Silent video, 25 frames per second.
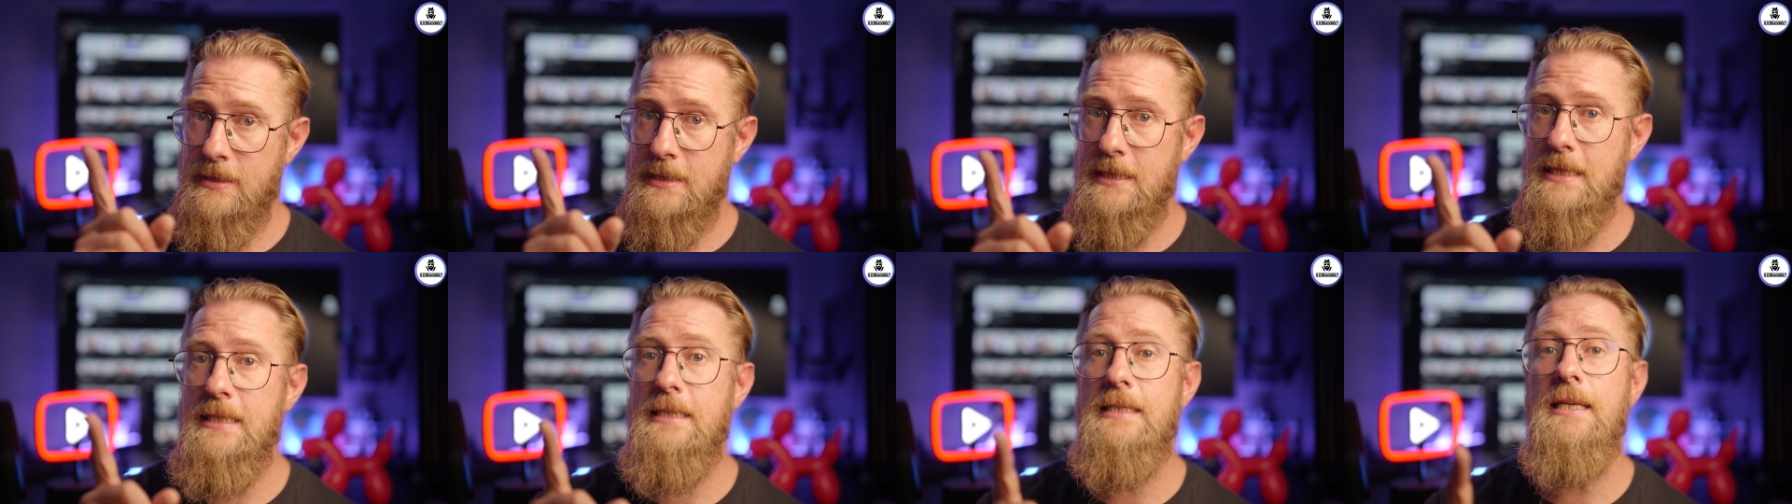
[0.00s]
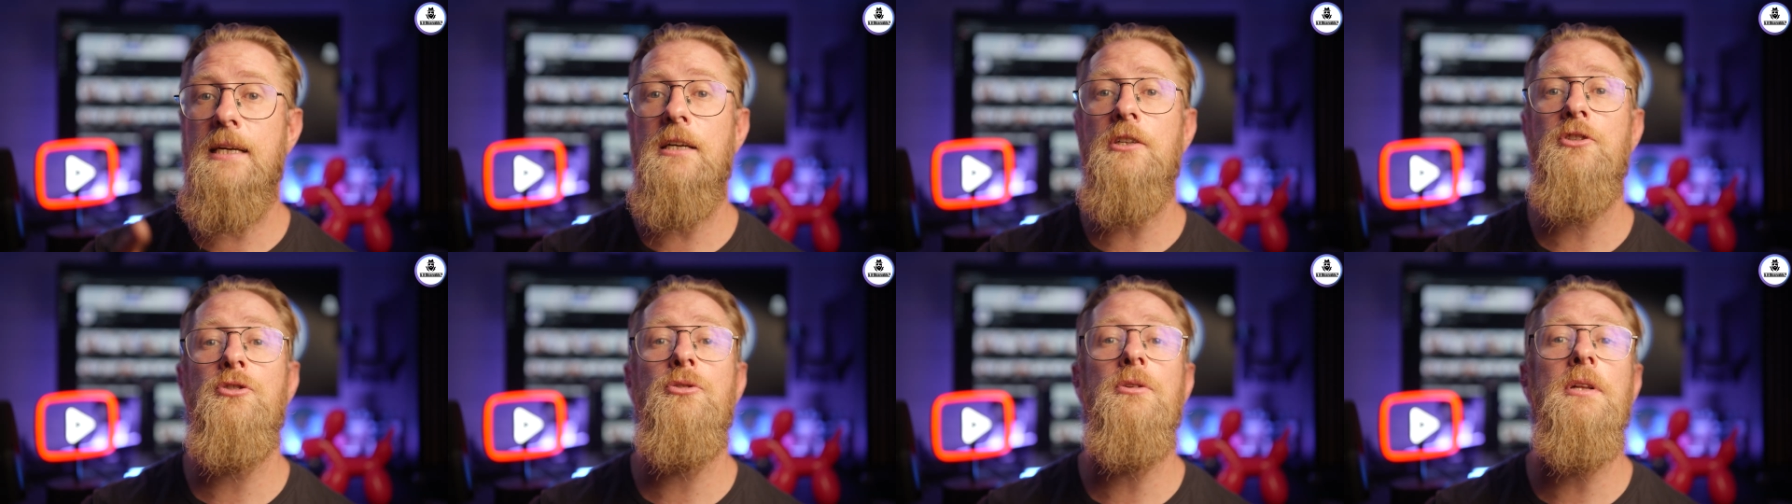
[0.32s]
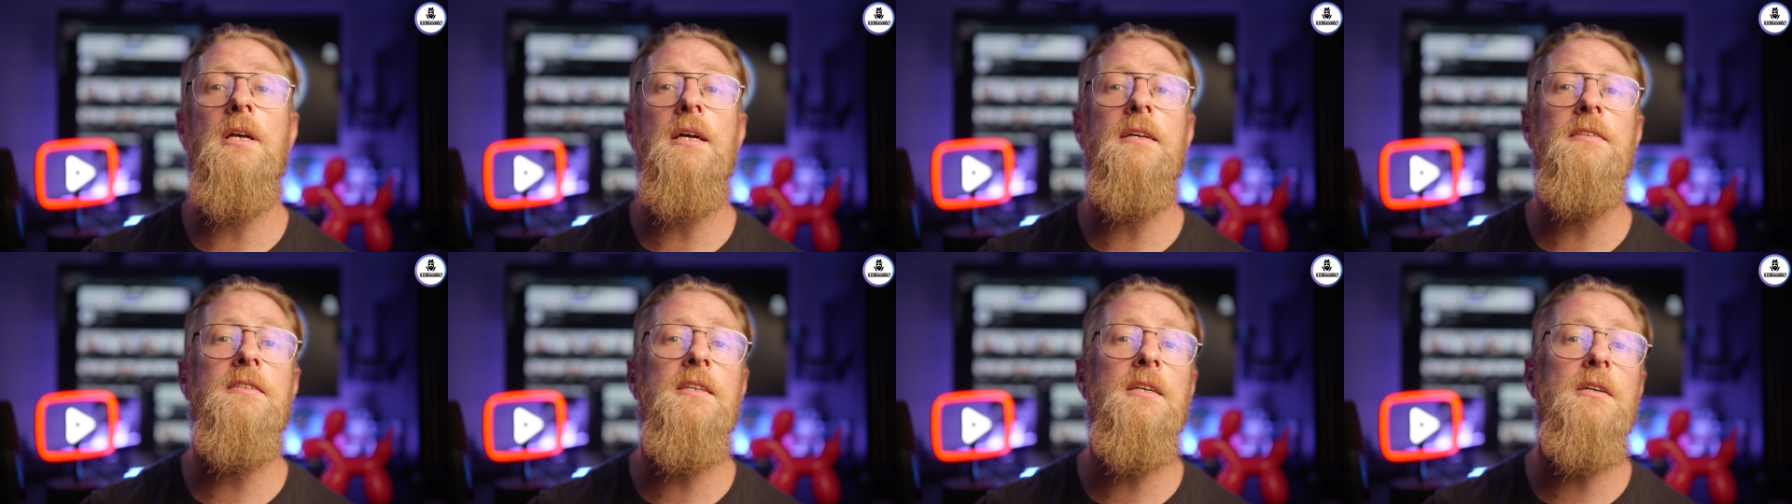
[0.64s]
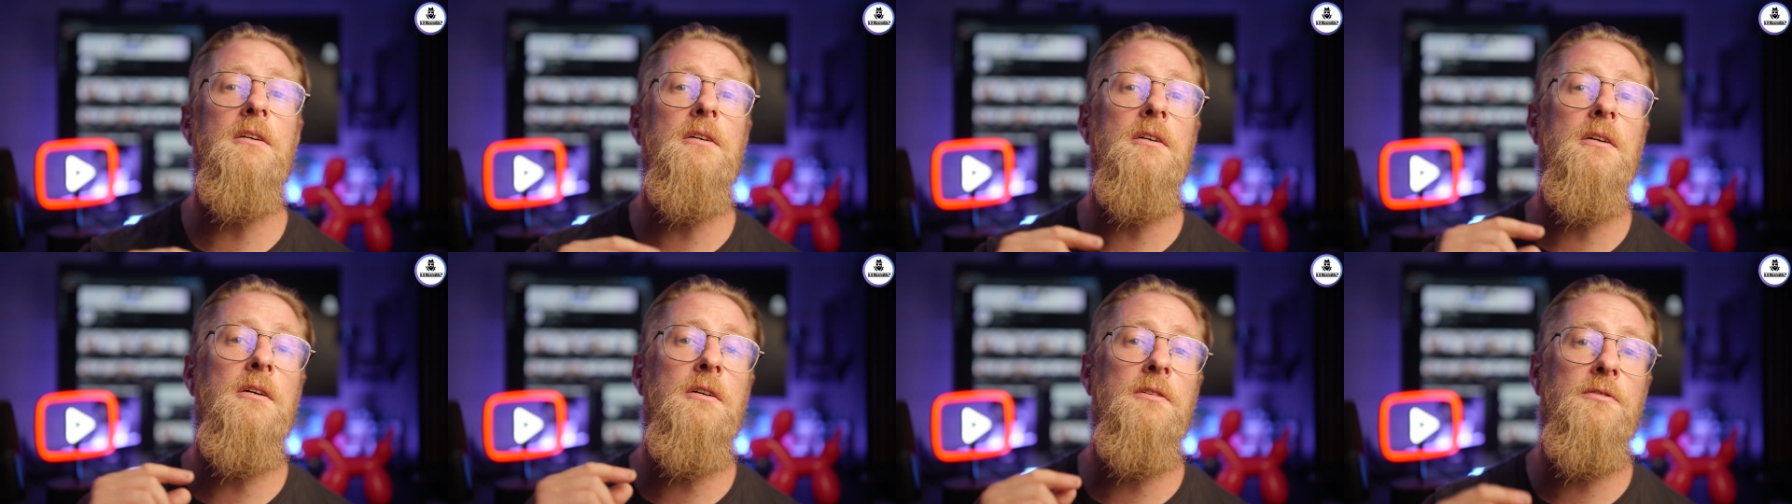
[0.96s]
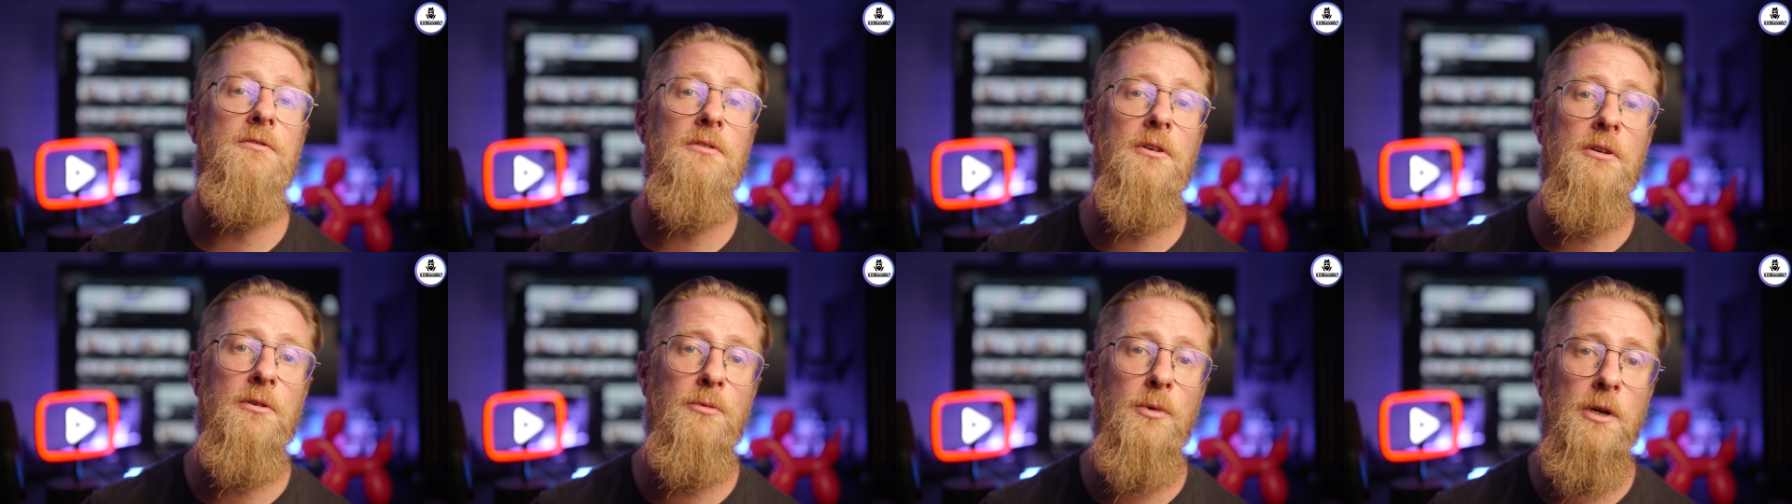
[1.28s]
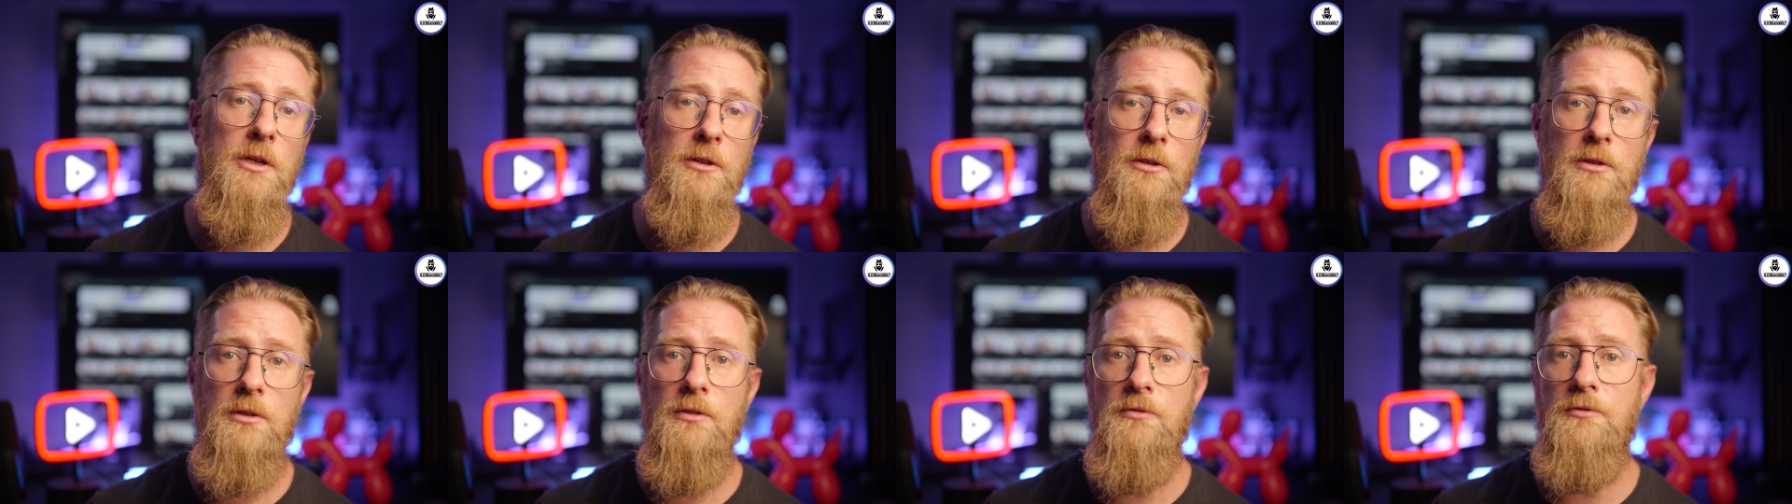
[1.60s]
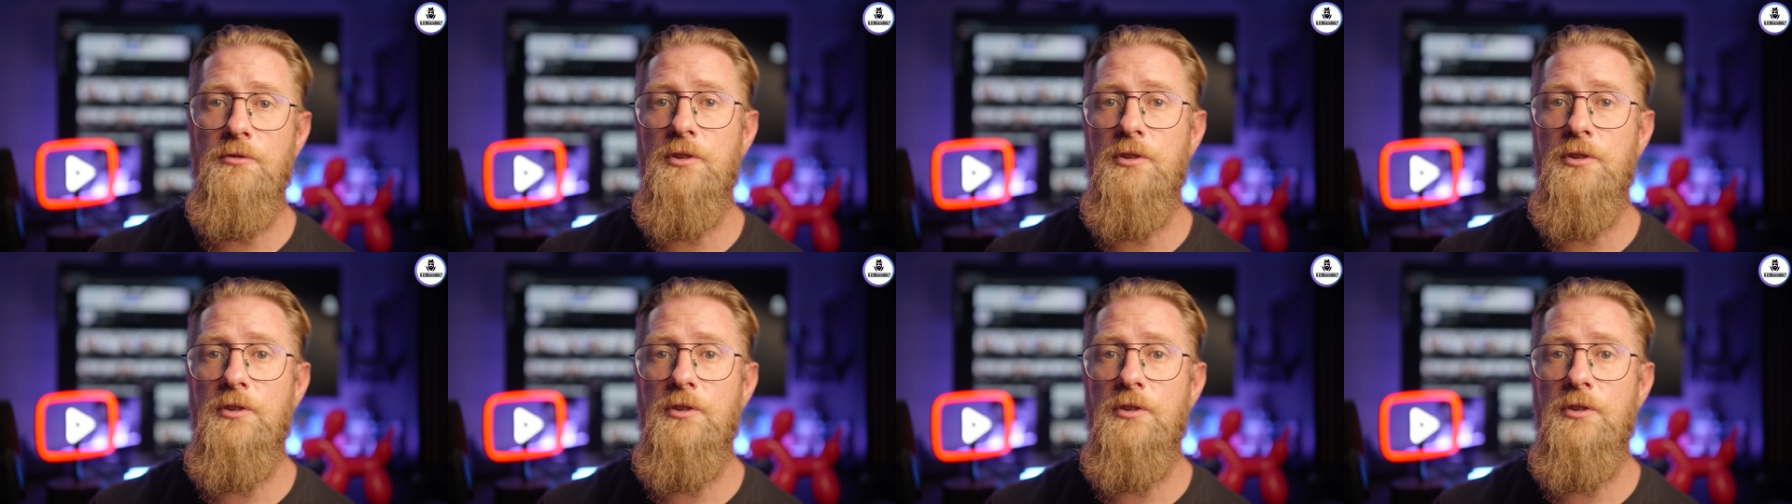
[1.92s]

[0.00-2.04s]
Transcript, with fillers: details utilizing one of the